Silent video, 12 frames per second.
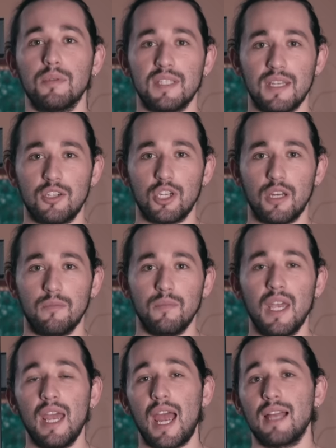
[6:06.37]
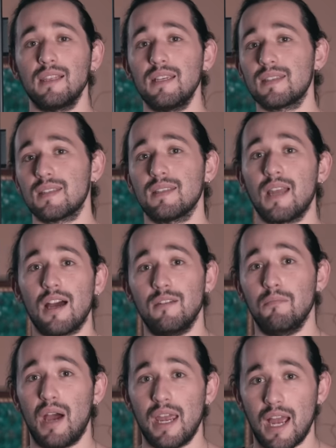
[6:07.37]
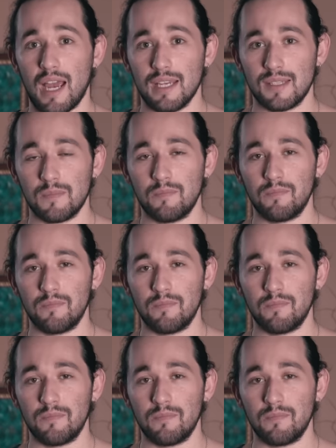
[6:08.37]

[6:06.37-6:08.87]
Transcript: position, at least not in my eyes.